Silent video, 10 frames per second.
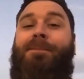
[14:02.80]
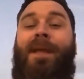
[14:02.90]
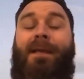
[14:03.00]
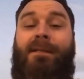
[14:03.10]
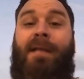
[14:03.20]

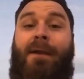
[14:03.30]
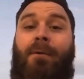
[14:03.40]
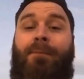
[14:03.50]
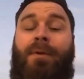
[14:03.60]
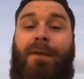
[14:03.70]
pick at
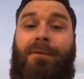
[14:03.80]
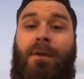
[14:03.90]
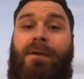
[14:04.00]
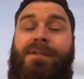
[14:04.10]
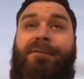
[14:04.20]
Tyrone
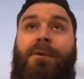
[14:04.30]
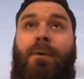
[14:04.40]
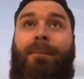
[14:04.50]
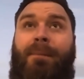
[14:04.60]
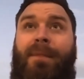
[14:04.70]
Prothro, because if you'll
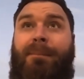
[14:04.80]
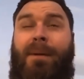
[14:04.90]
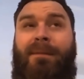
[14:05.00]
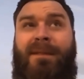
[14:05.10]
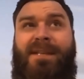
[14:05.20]
remember
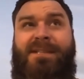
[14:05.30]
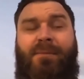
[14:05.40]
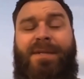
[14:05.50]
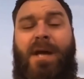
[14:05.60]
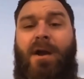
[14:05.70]
the season
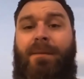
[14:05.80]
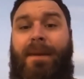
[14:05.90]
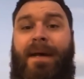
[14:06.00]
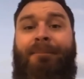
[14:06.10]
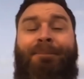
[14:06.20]
we're talking
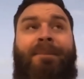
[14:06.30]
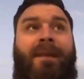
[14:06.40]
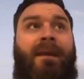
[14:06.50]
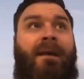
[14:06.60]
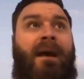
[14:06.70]
about
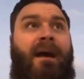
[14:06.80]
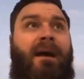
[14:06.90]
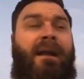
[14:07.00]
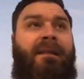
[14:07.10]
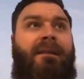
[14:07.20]

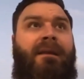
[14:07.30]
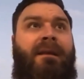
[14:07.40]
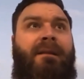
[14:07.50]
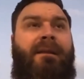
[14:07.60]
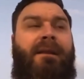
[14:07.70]
in
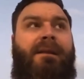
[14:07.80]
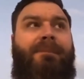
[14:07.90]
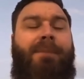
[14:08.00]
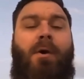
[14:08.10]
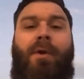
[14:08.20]

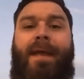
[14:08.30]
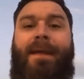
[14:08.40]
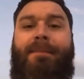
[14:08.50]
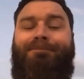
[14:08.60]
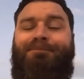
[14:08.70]
the bowl
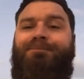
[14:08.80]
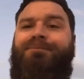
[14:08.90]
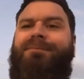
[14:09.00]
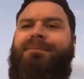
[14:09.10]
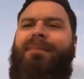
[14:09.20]
game,
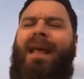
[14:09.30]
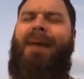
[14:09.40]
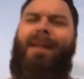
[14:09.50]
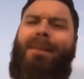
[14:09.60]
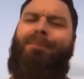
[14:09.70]

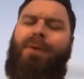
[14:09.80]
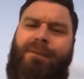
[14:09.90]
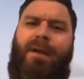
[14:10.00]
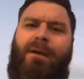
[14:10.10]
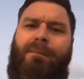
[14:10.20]
I'm like,
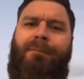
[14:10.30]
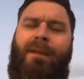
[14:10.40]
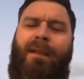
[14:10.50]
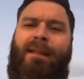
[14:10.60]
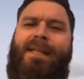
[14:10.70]
Prothro,
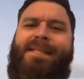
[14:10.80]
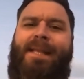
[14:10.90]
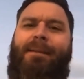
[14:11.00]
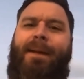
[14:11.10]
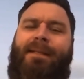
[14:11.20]
let's
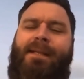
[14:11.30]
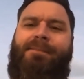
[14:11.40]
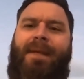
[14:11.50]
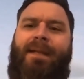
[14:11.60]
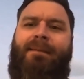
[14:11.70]
think about
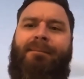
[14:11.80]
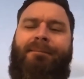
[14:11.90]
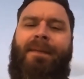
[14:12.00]
this, man.